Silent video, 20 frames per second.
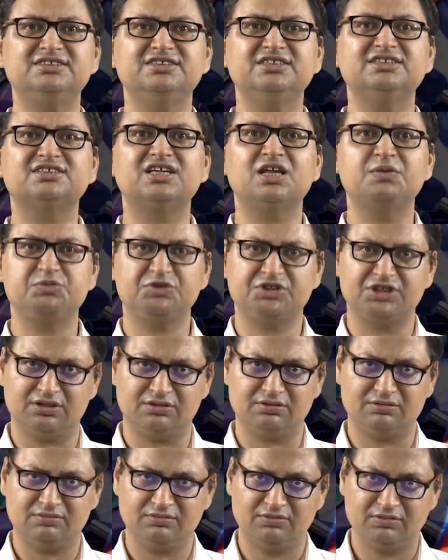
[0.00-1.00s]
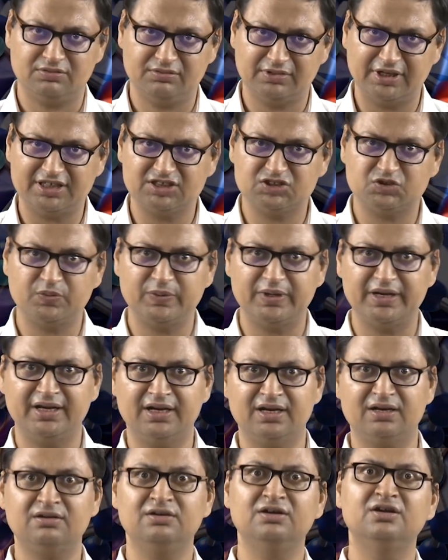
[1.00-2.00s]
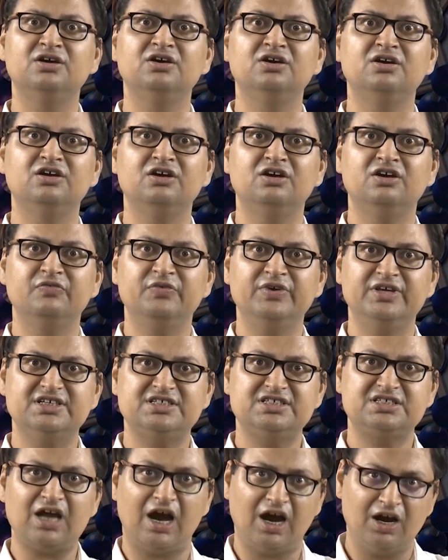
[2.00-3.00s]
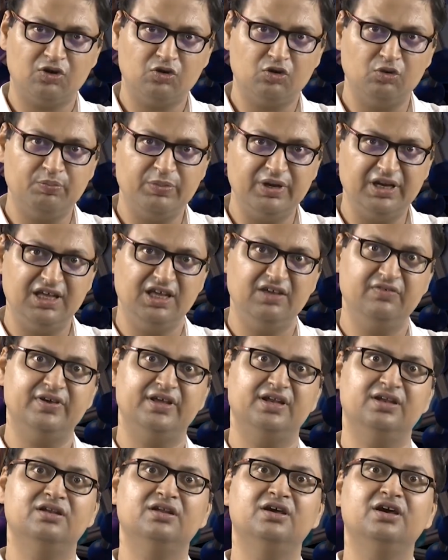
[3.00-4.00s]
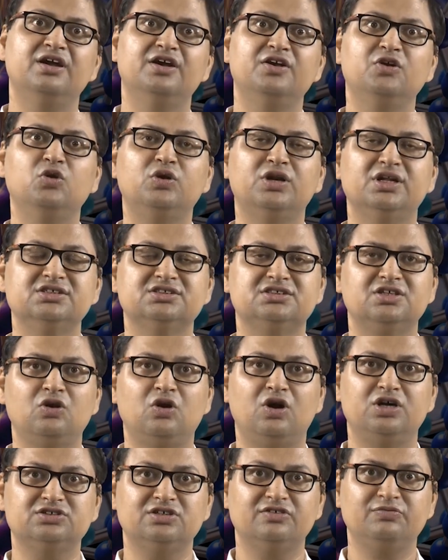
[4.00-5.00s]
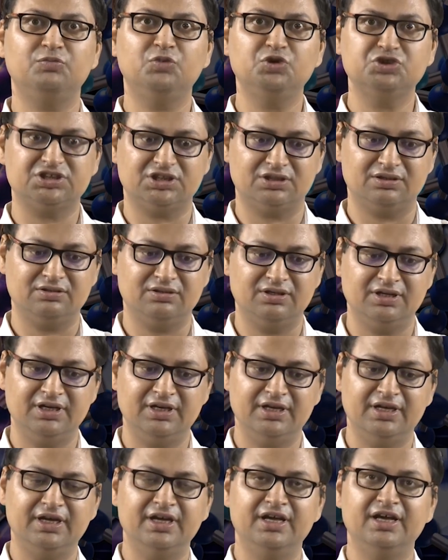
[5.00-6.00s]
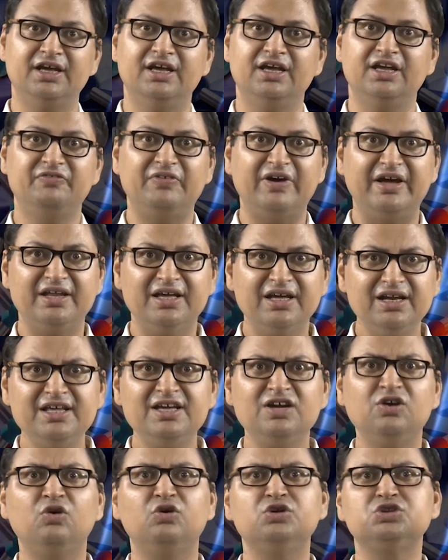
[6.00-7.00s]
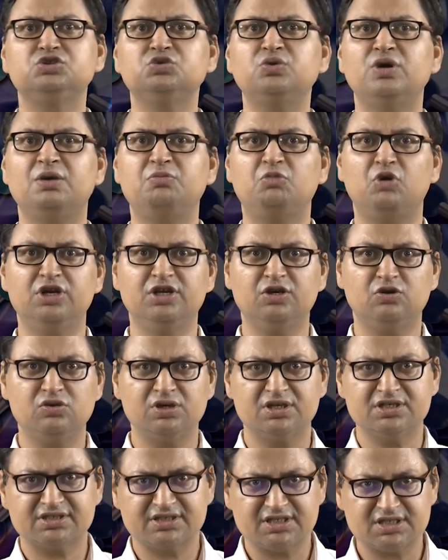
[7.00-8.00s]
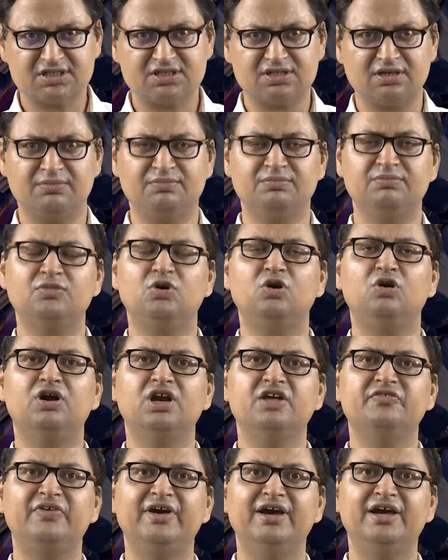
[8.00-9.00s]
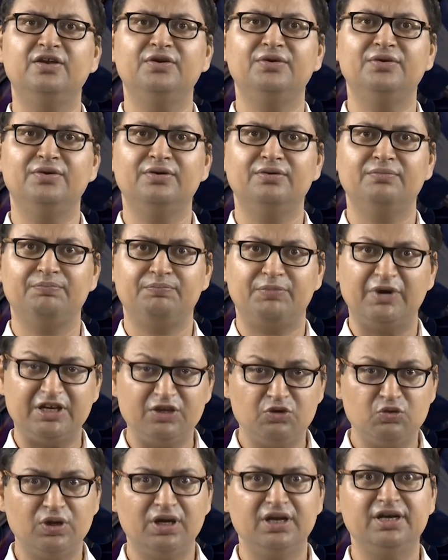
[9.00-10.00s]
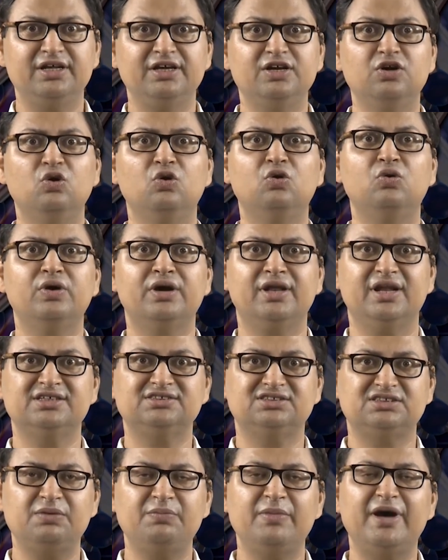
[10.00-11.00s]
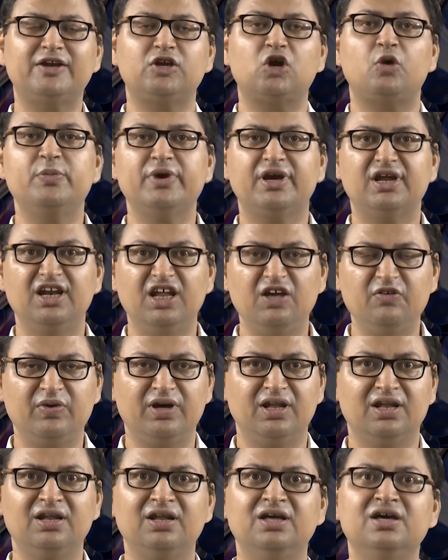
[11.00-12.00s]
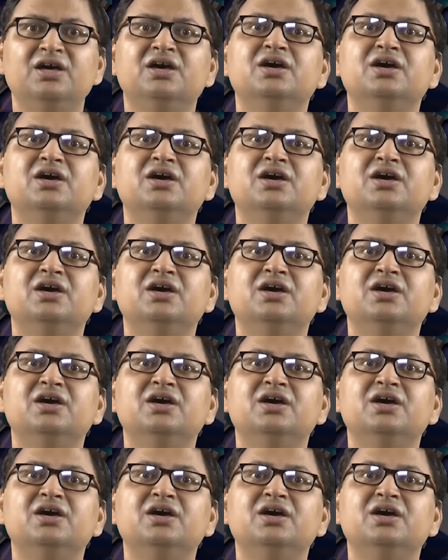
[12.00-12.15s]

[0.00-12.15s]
description. That is where we start to believe in Newton's laws of motion. If I really go to a molecular system, or if I particularly go in a subatomic level,